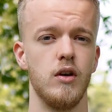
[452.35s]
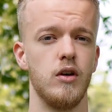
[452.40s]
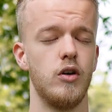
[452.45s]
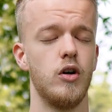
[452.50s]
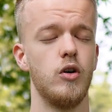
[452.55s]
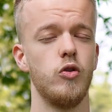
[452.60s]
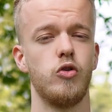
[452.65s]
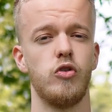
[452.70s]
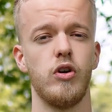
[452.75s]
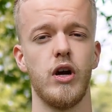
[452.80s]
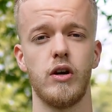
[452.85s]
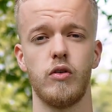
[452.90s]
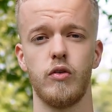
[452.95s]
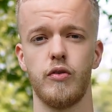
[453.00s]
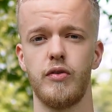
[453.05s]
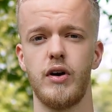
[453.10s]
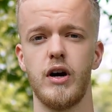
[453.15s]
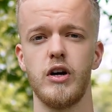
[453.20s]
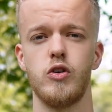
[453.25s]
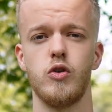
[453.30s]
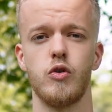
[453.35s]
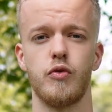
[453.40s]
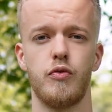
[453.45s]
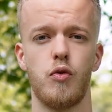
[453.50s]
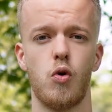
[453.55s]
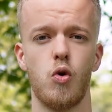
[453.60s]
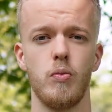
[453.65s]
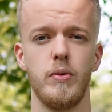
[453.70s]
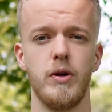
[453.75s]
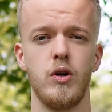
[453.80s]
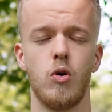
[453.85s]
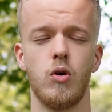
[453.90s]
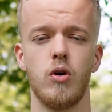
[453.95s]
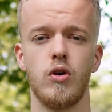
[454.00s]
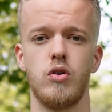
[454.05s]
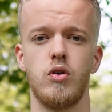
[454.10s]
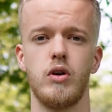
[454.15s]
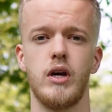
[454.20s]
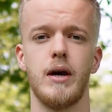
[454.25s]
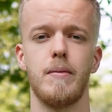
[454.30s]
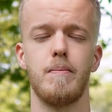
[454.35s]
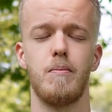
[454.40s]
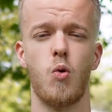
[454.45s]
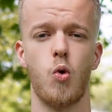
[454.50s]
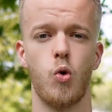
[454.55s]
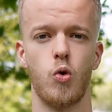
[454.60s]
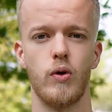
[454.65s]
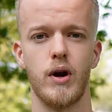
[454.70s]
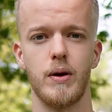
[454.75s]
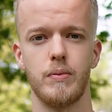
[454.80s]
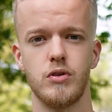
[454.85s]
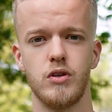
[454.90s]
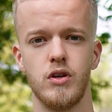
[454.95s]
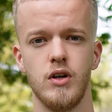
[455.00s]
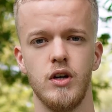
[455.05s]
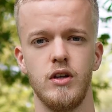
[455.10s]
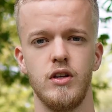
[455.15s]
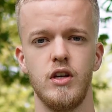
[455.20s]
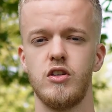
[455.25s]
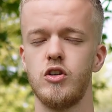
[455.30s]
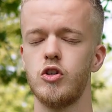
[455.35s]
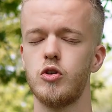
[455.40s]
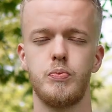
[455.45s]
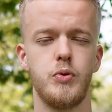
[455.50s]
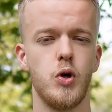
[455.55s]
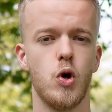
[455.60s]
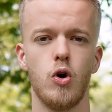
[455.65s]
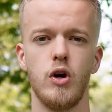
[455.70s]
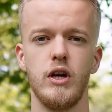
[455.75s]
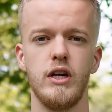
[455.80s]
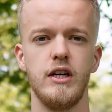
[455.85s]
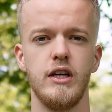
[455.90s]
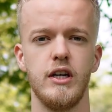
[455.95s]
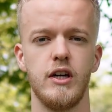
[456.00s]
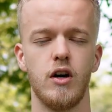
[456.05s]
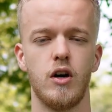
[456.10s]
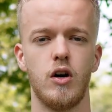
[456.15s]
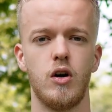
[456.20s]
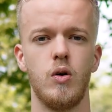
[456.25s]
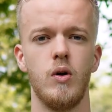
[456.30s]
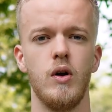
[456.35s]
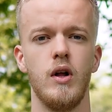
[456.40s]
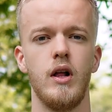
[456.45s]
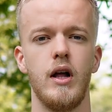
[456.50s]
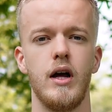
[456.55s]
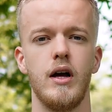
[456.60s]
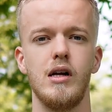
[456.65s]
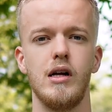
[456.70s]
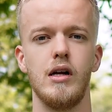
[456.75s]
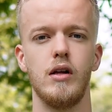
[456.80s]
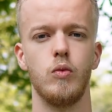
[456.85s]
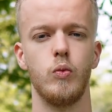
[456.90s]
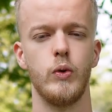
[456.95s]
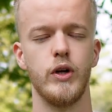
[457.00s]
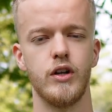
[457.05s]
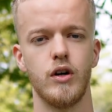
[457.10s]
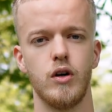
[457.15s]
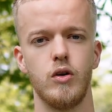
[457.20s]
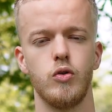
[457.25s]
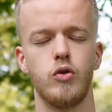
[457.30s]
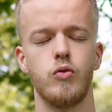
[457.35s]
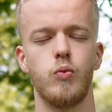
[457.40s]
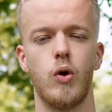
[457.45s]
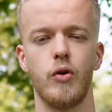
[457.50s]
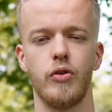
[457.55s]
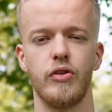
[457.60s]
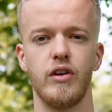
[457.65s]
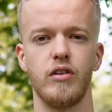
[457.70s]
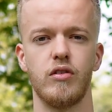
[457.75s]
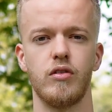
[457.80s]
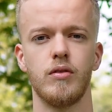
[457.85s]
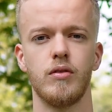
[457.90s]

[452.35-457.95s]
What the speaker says: Don't sacrifice your form in order to get more reps. This is purely ego and we don't want this.